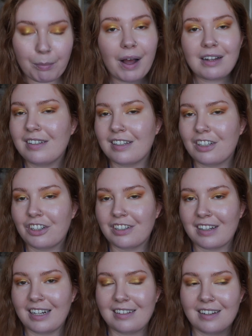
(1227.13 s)
but 6 years
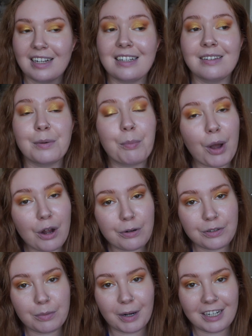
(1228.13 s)
later he is
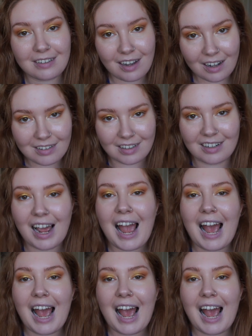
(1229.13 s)
deposed by his cousin